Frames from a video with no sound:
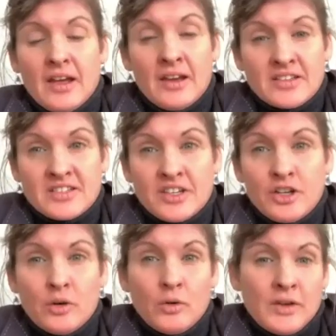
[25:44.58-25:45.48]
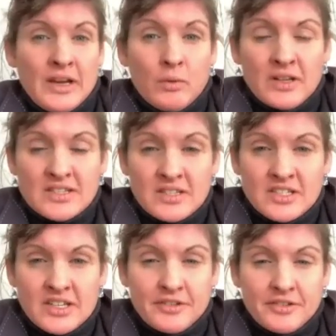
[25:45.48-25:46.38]
it's, what's the
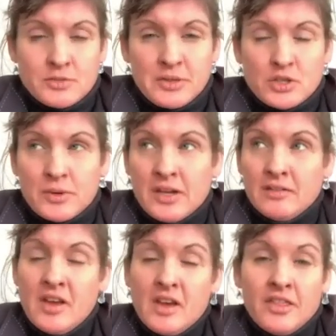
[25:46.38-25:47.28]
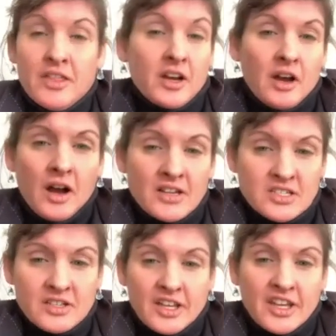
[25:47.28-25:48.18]
difference between the cost
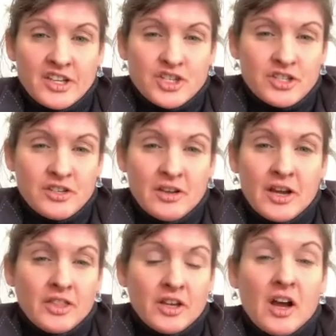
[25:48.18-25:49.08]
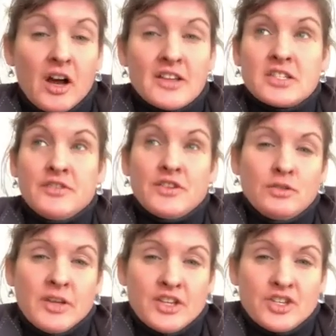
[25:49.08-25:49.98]
of the kitchen, the cost of a new
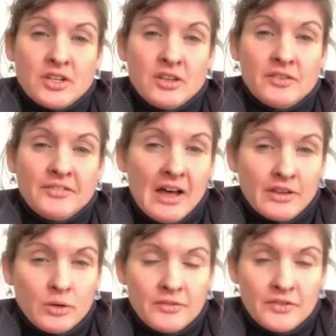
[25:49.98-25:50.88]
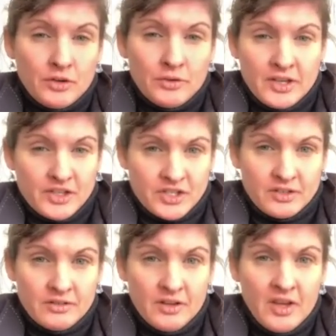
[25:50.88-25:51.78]
kitchen and the value of a new
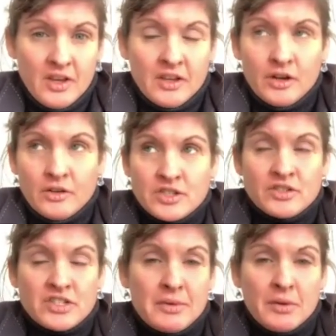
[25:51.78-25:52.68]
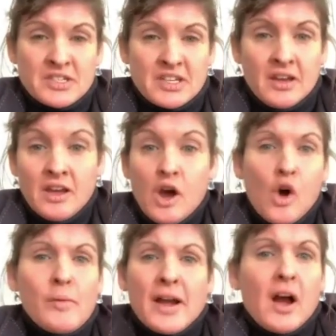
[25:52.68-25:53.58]
kitchen? So somebody will say, oh
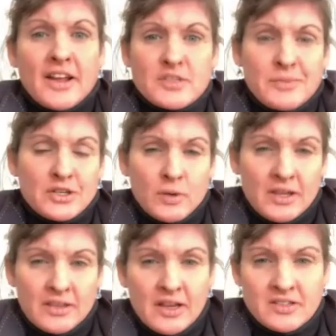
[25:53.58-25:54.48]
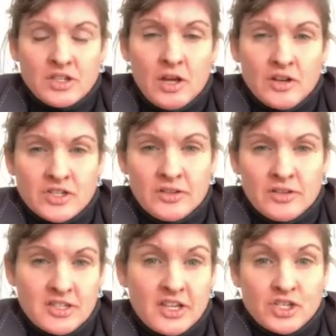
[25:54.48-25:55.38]
my God, I spent $20,000 on
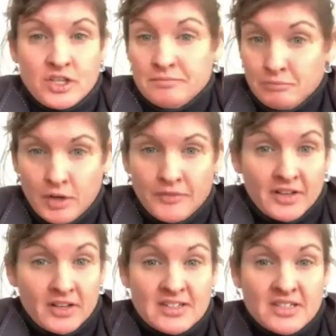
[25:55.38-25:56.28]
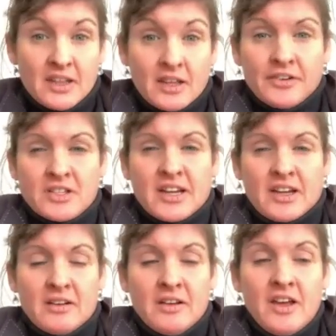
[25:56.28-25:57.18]
this kitchen. Perfect. Let's stay there for a
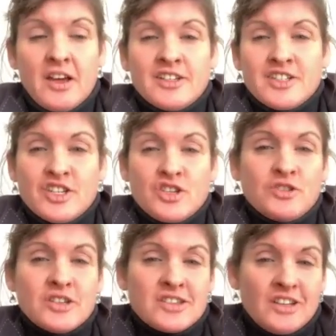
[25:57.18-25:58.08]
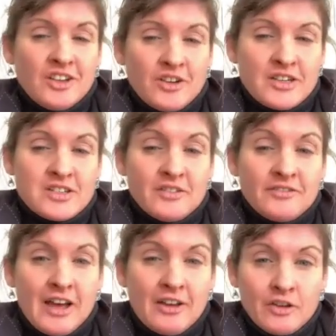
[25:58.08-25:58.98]
second. Did you just increase the
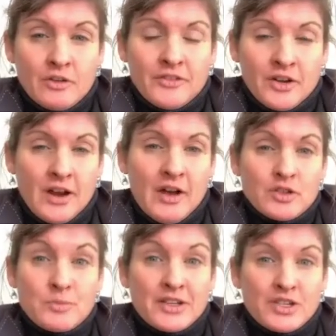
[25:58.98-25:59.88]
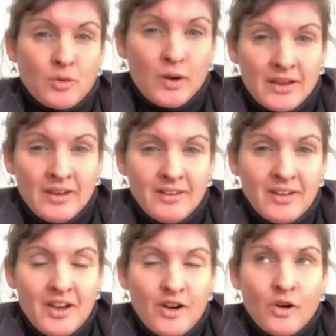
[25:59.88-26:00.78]
value of your house by 20,
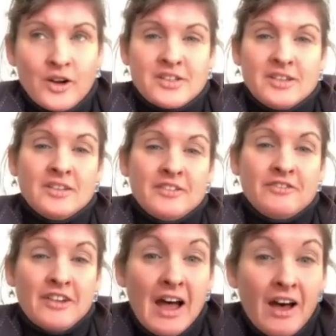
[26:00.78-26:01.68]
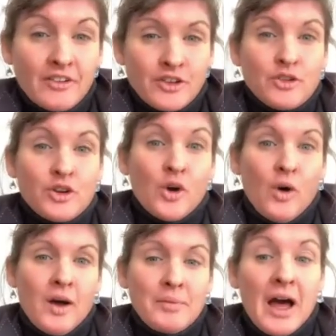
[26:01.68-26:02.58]
or did the value go
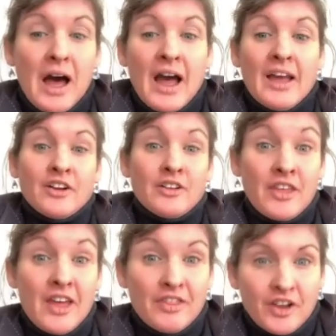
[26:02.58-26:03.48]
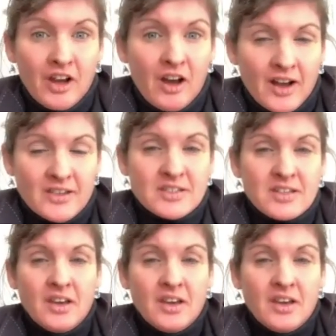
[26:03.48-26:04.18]
up higher than the cost?